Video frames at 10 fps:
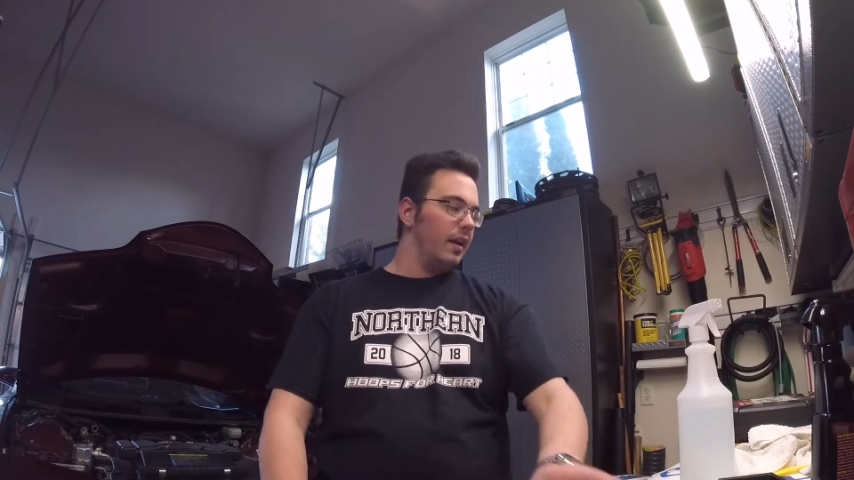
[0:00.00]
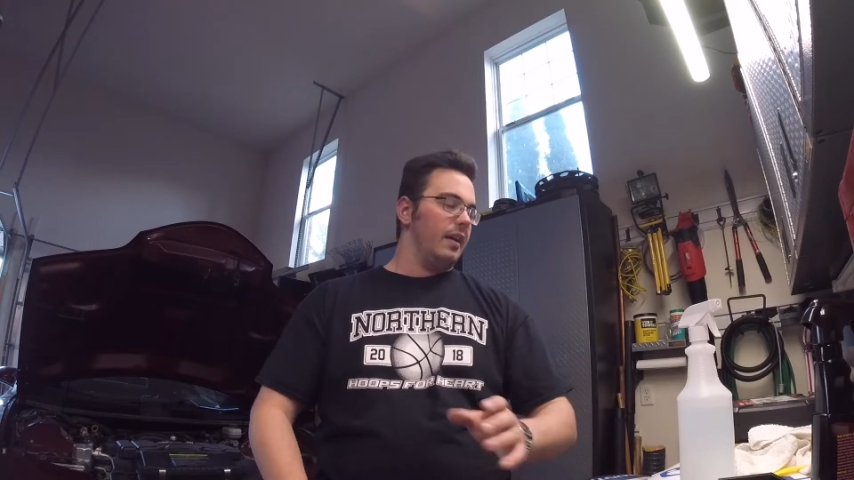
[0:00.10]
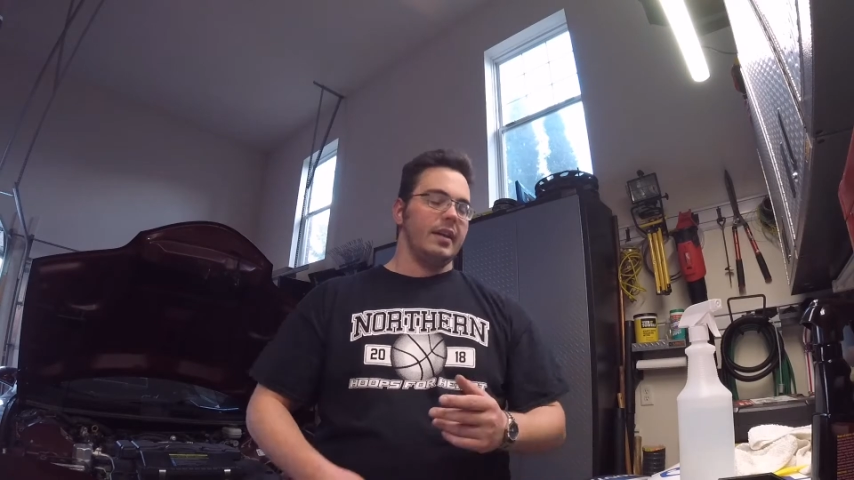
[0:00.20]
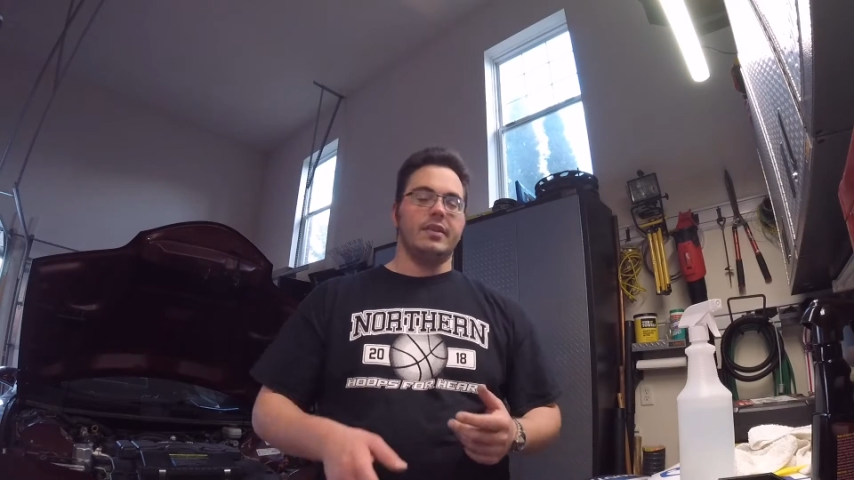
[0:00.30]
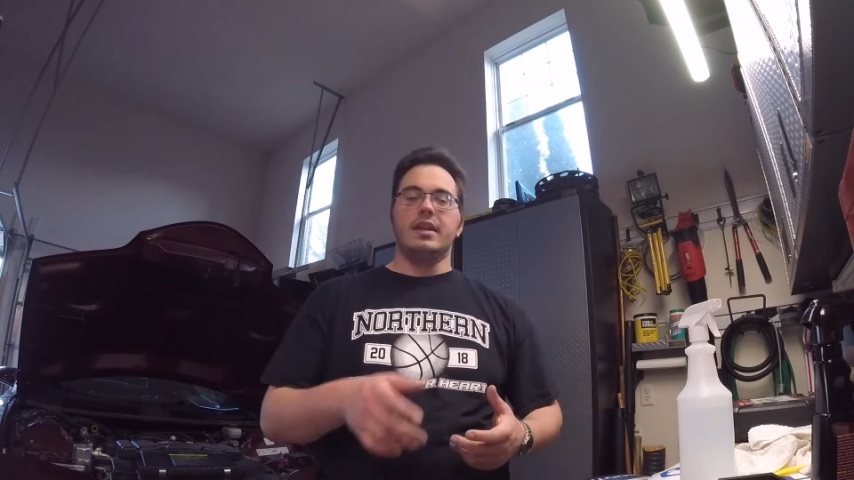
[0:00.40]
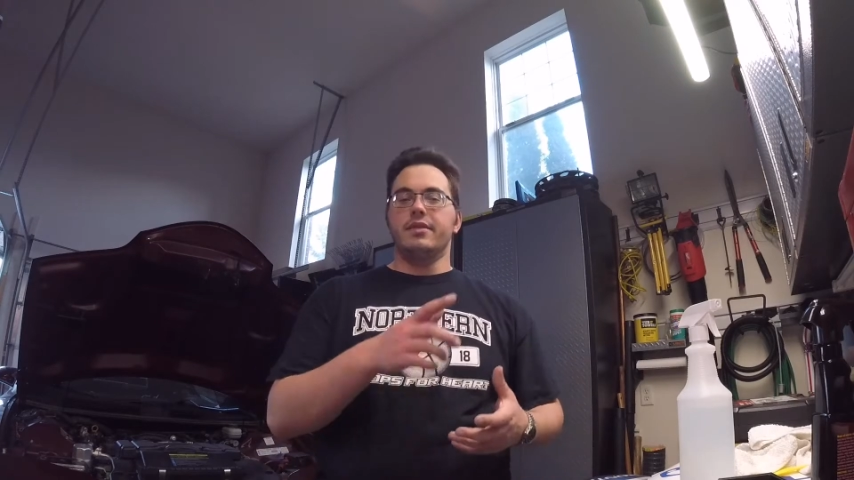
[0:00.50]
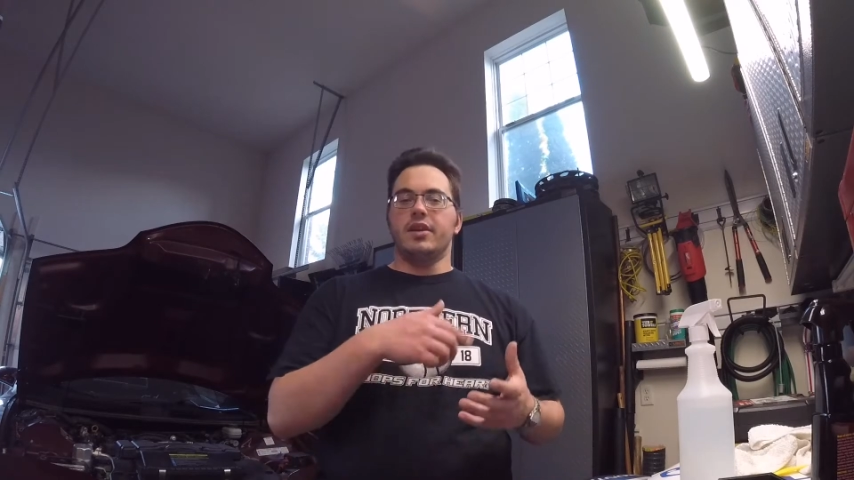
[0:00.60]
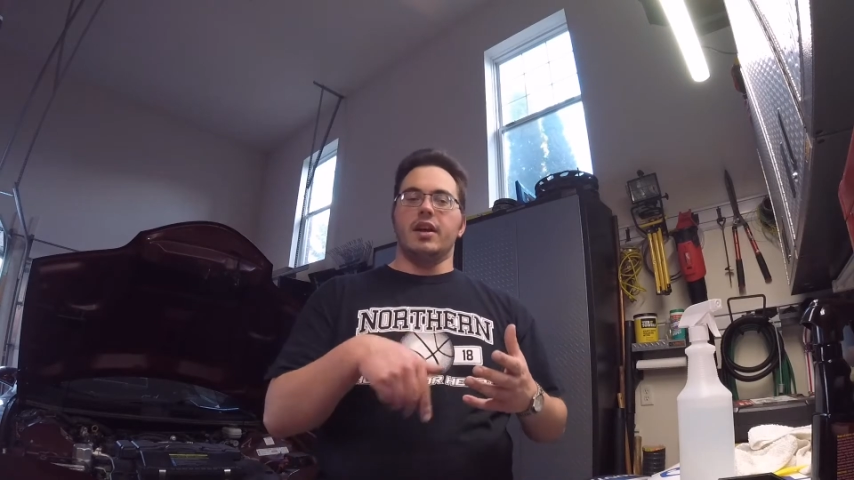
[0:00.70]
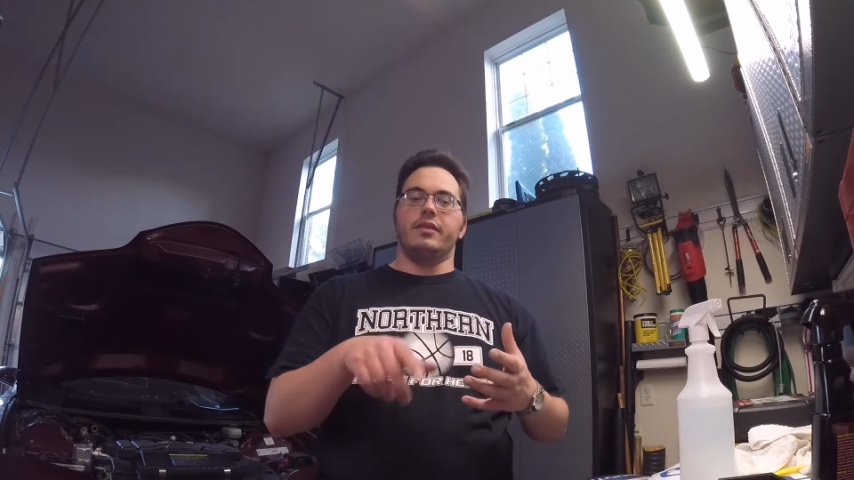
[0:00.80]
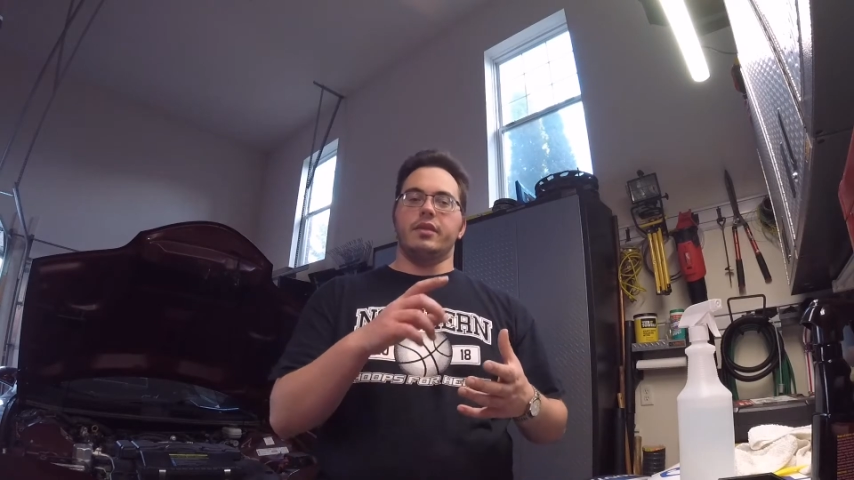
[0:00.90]
Because even
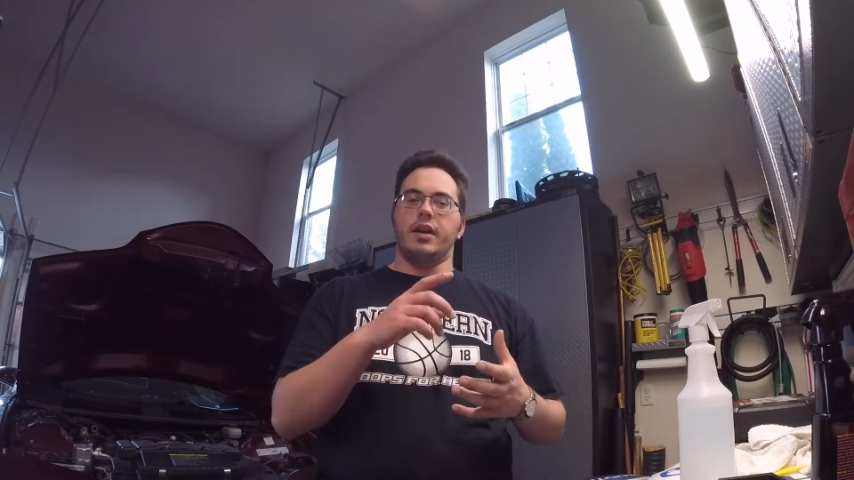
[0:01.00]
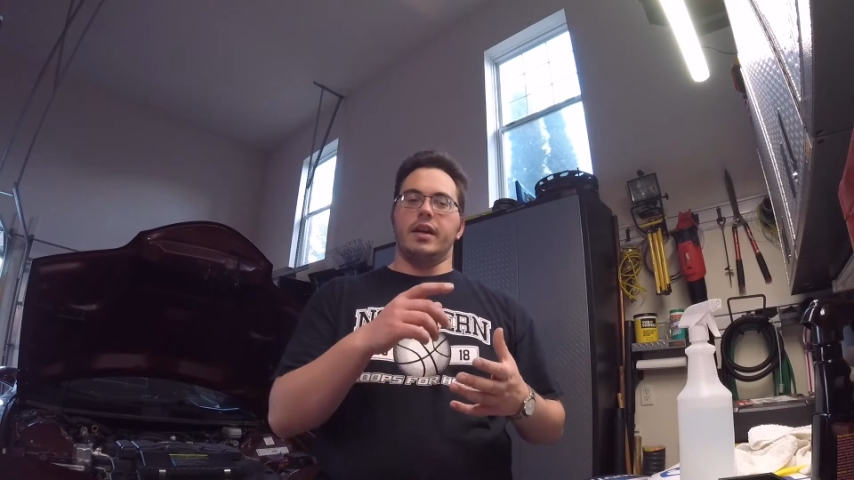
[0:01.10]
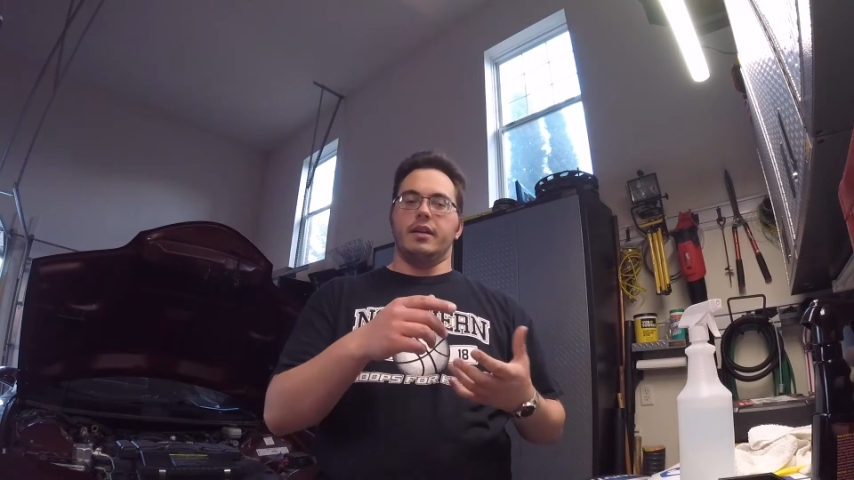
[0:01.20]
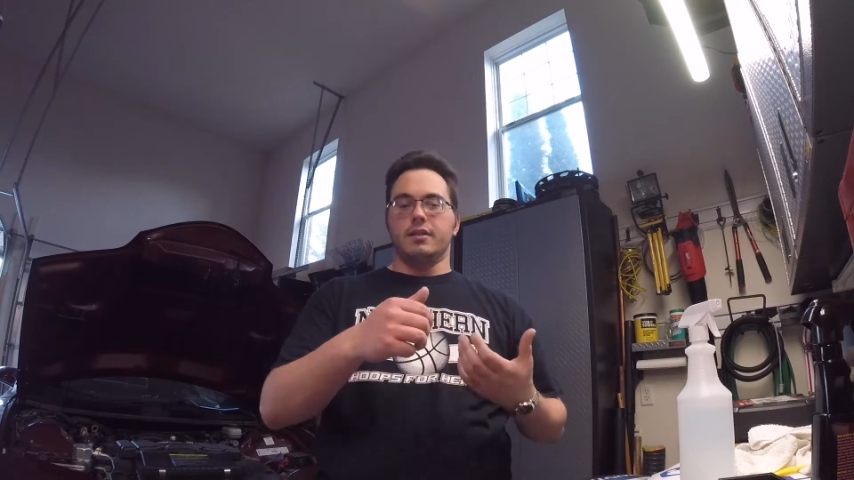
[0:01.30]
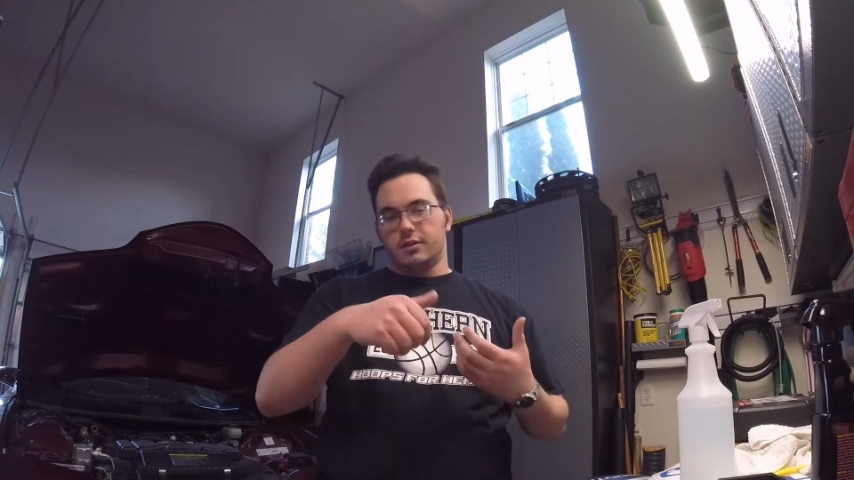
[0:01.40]
after I